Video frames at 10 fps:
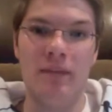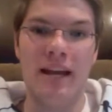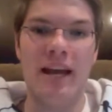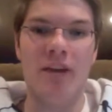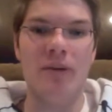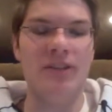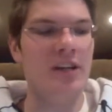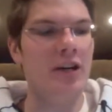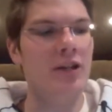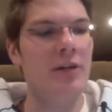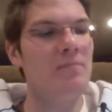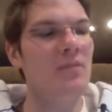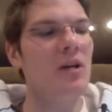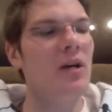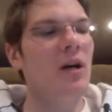Hathaway's character.
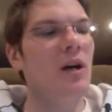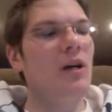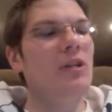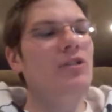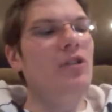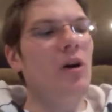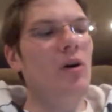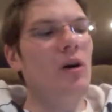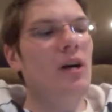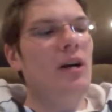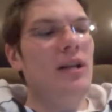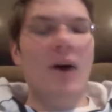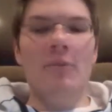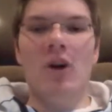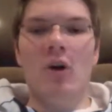So
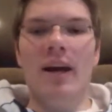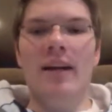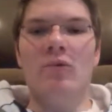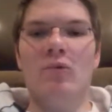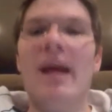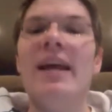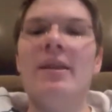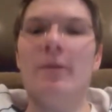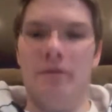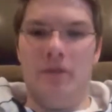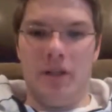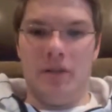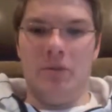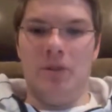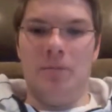now I'm going to go ahead and rank the
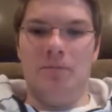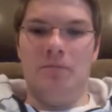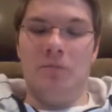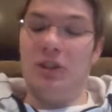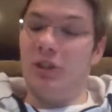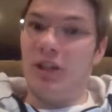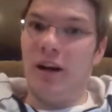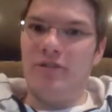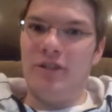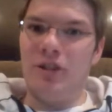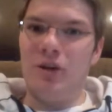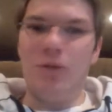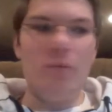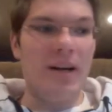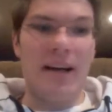films, which is tough to
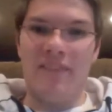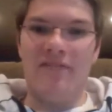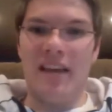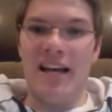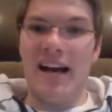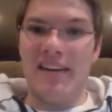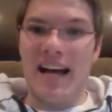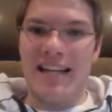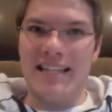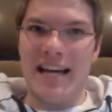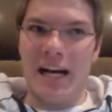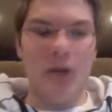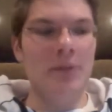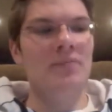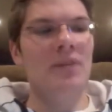do, but I think I've got it
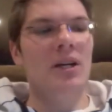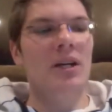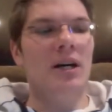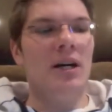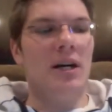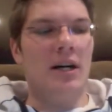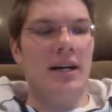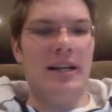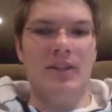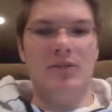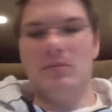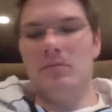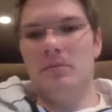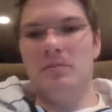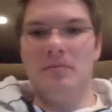down. And this
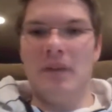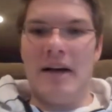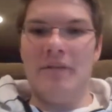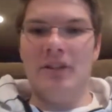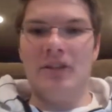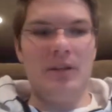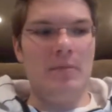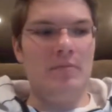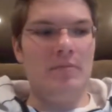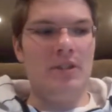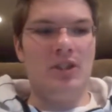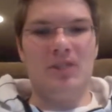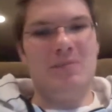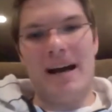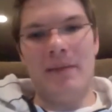obviously is
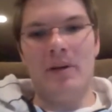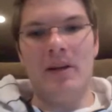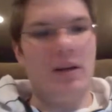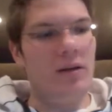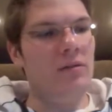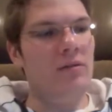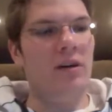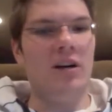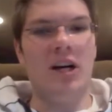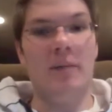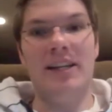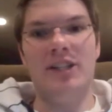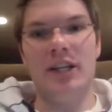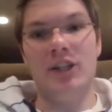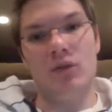just my opinion. It may
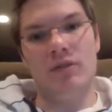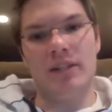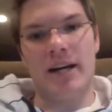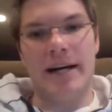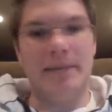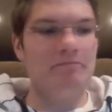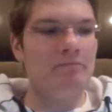change over time.